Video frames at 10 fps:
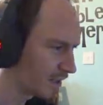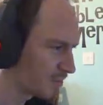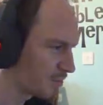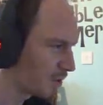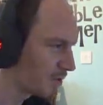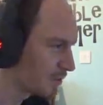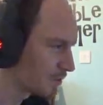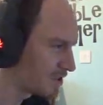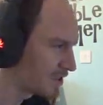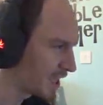is a beautiful,
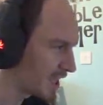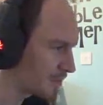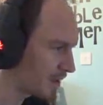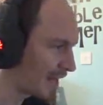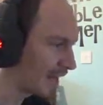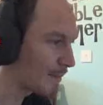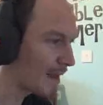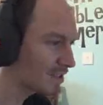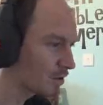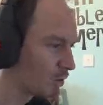deep,
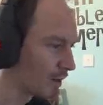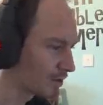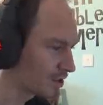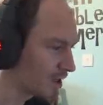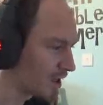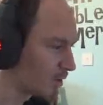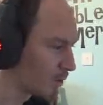LMS almost style